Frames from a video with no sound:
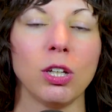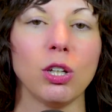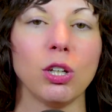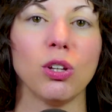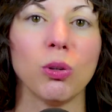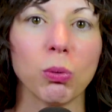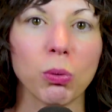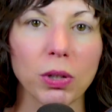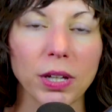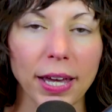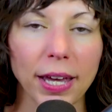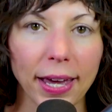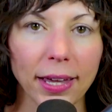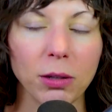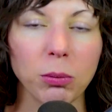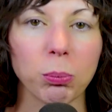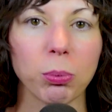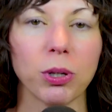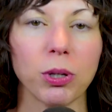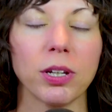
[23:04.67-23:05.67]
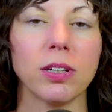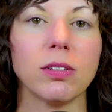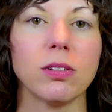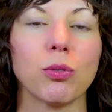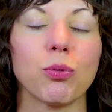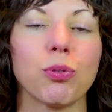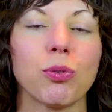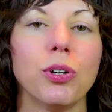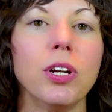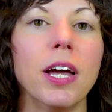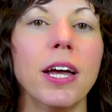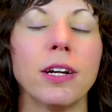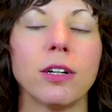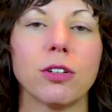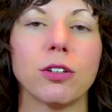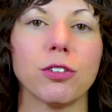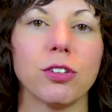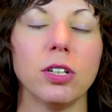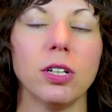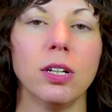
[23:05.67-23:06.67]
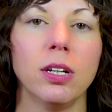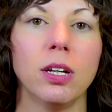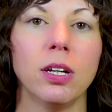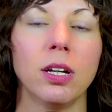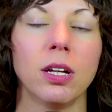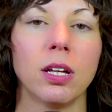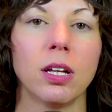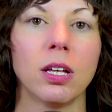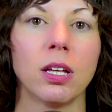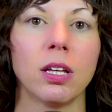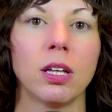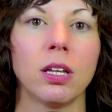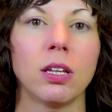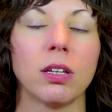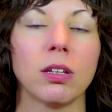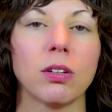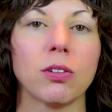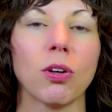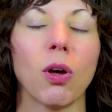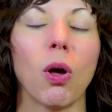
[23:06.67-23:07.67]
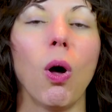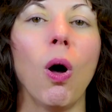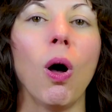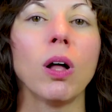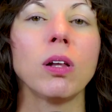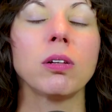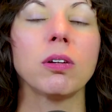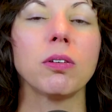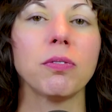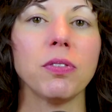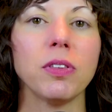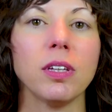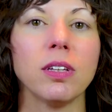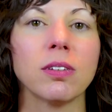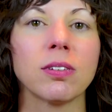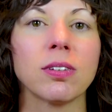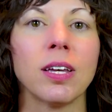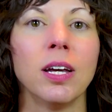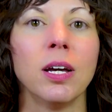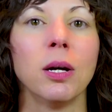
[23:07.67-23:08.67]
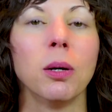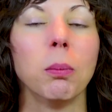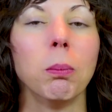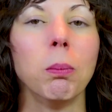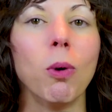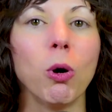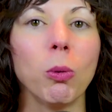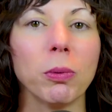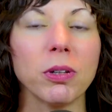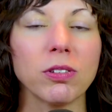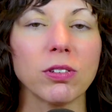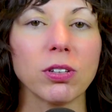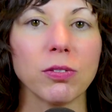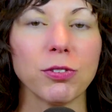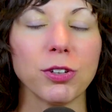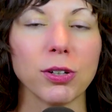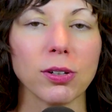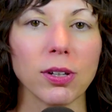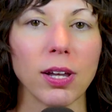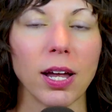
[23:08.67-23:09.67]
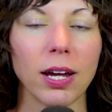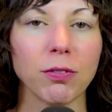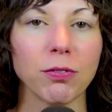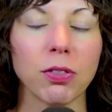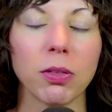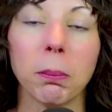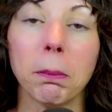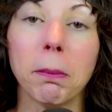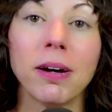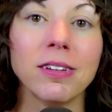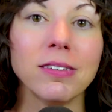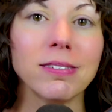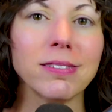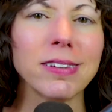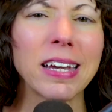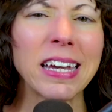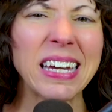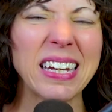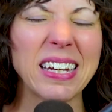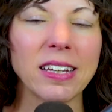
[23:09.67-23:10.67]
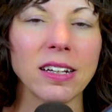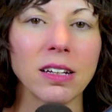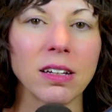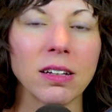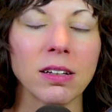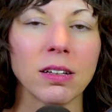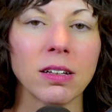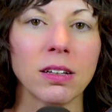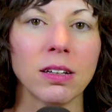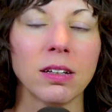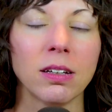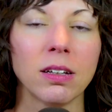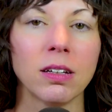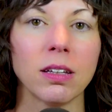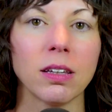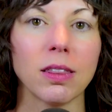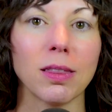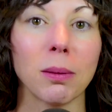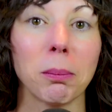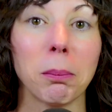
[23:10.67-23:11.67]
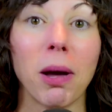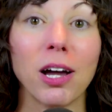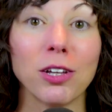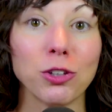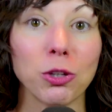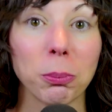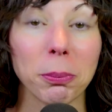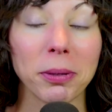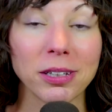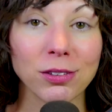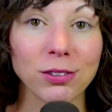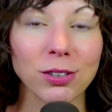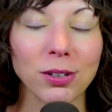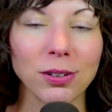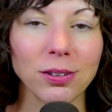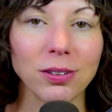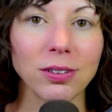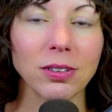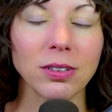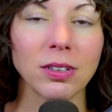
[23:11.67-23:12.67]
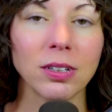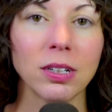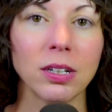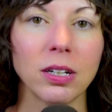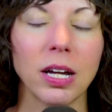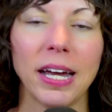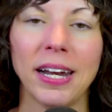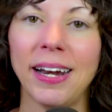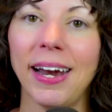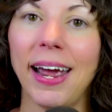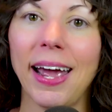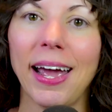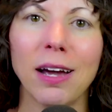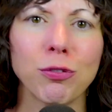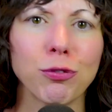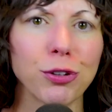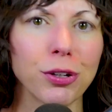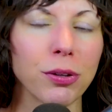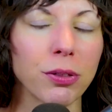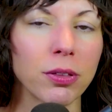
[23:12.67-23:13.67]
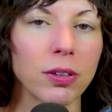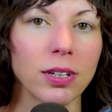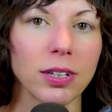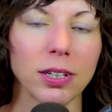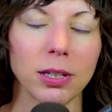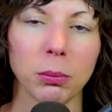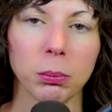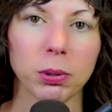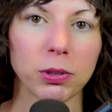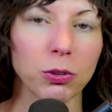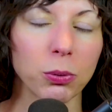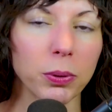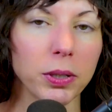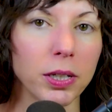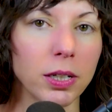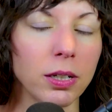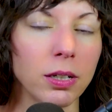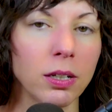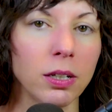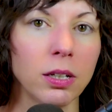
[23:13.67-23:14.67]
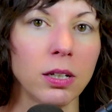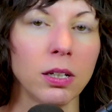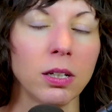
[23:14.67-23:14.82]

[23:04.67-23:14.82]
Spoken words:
You can bring a different energy to all of these moments of your life, the mundane, the monumental, and everything in between.